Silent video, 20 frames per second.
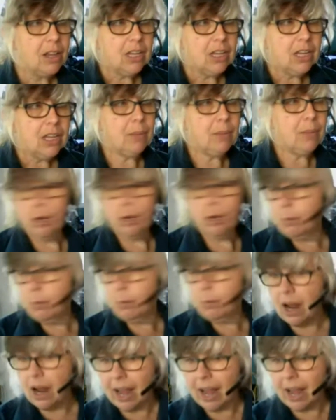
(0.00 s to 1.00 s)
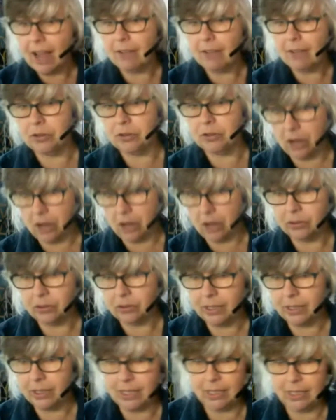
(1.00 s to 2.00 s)
you may or may not have your
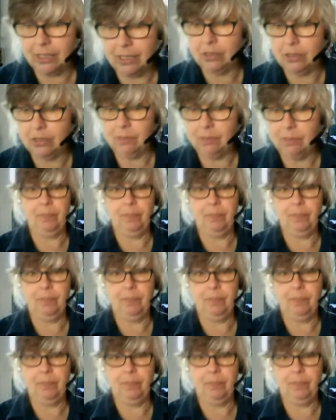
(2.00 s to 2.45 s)
doctorate in